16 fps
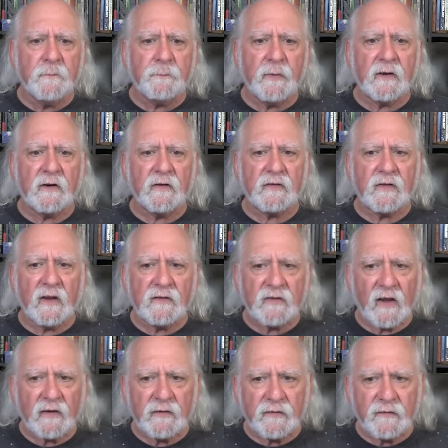because
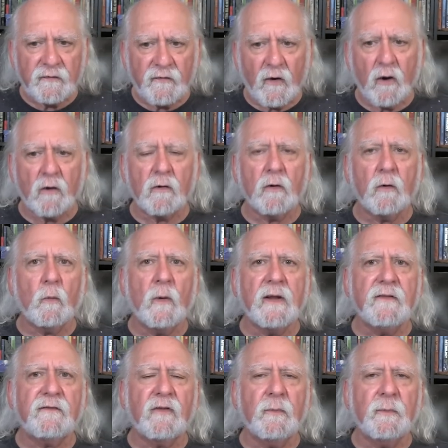it's as far
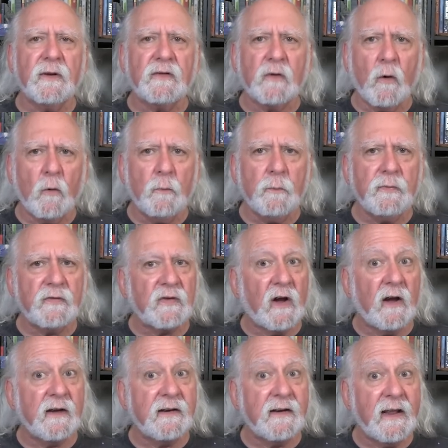away from its home
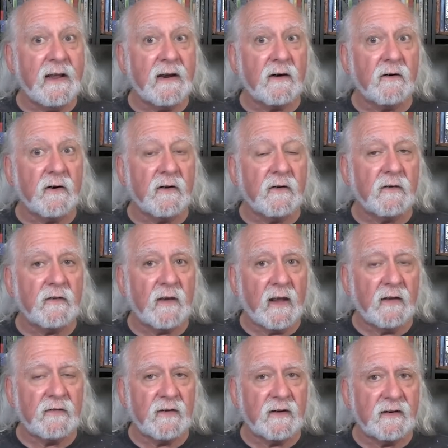sign, Aries,
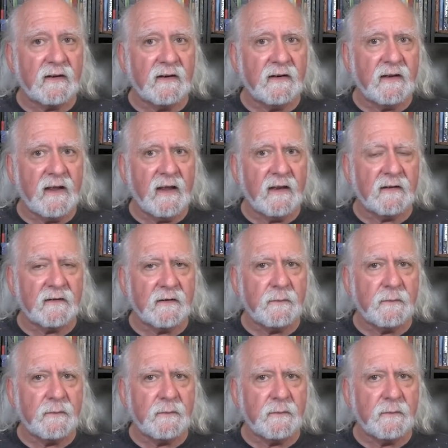as it can get.